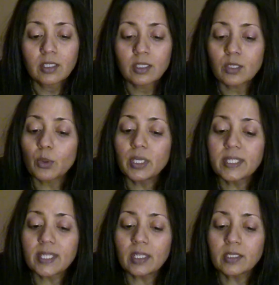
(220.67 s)
So he
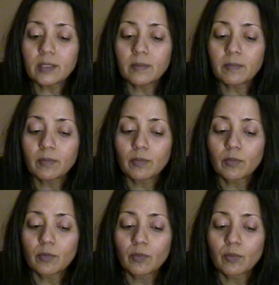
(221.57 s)
sent him
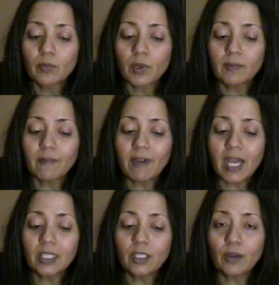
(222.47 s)
from the
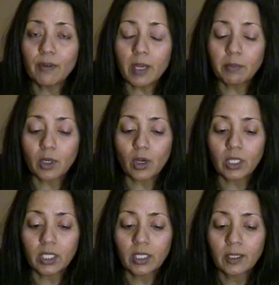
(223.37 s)
valley of
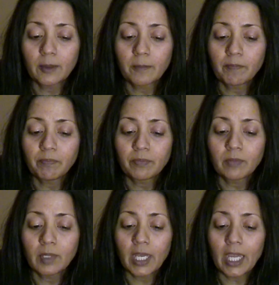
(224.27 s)
Hebron
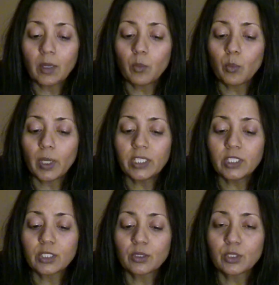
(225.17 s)
and went
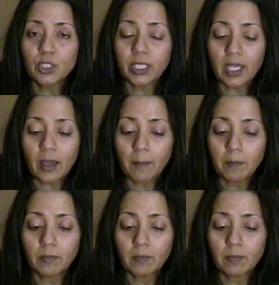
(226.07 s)
to Shechem.